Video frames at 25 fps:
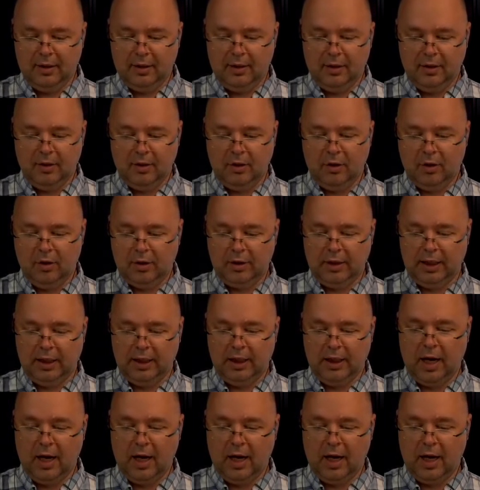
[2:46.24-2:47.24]
looked
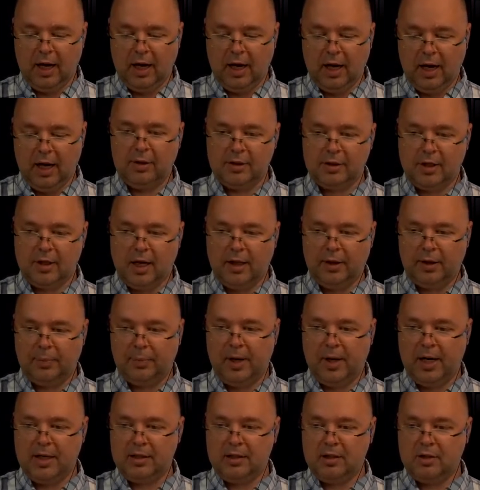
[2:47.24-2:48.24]
at Yahoo and saw the
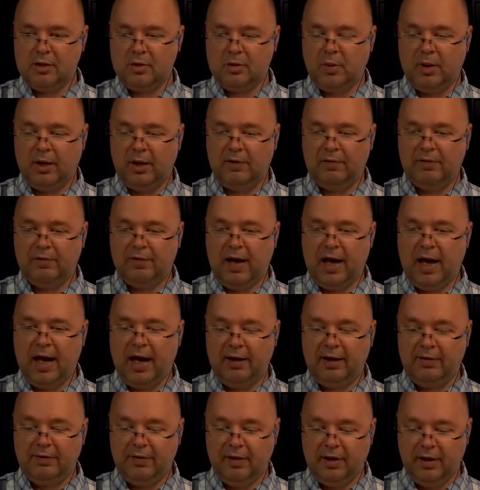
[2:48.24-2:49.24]
price at
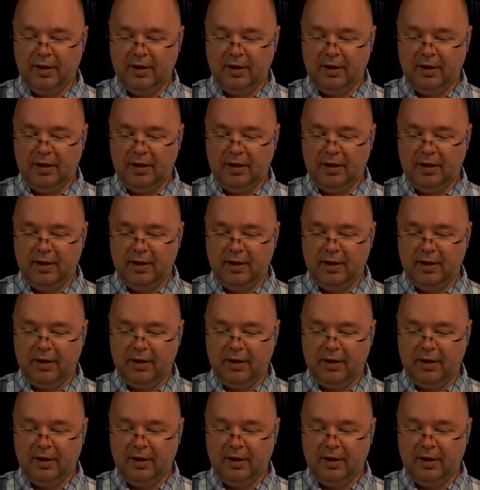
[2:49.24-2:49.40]
25,